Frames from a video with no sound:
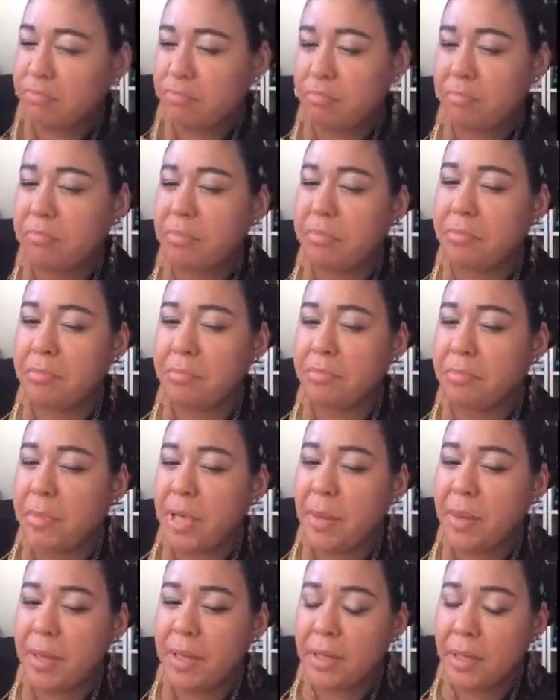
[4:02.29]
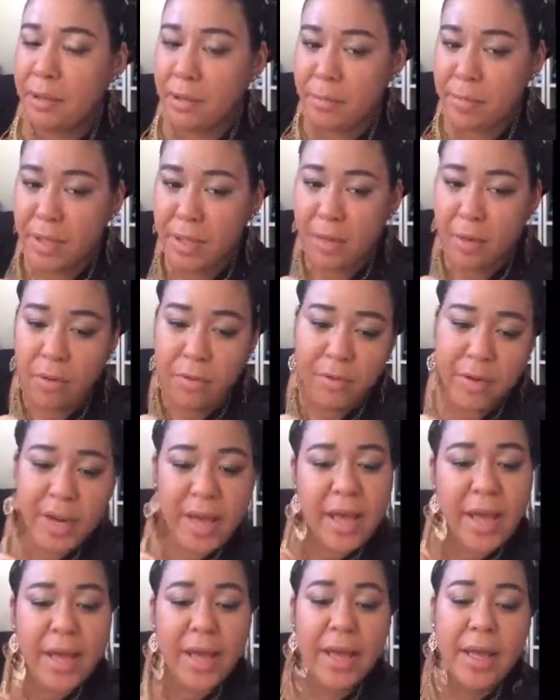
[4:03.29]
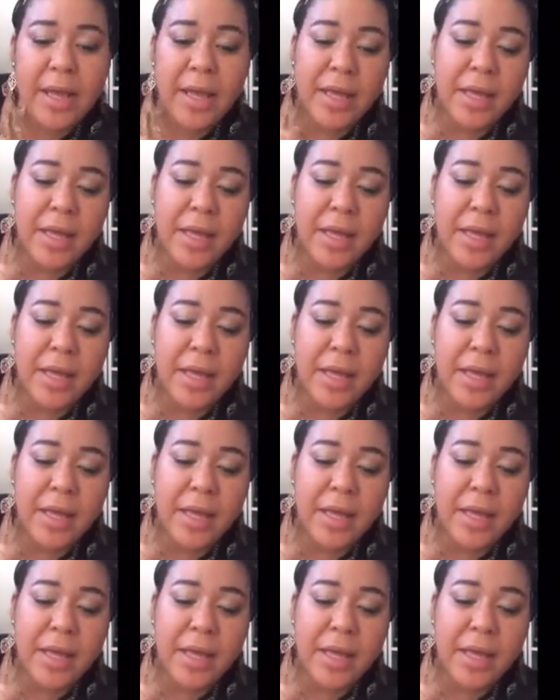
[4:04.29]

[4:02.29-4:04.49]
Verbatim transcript: maybe a little bit over that.